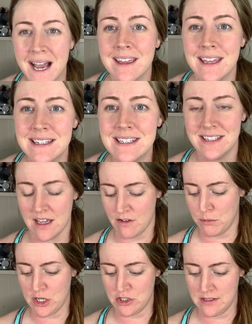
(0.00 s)

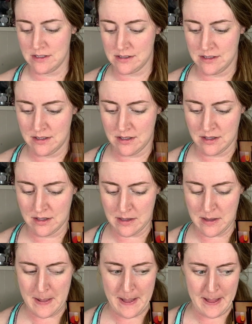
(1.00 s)
of brushes.
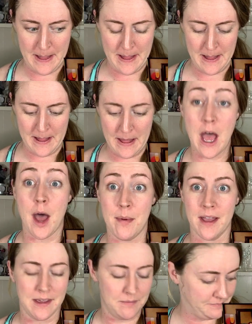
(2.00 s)
A
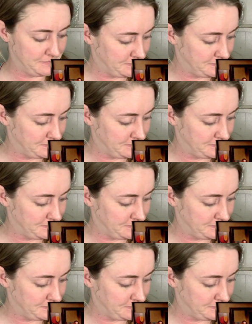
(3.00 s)
bucket.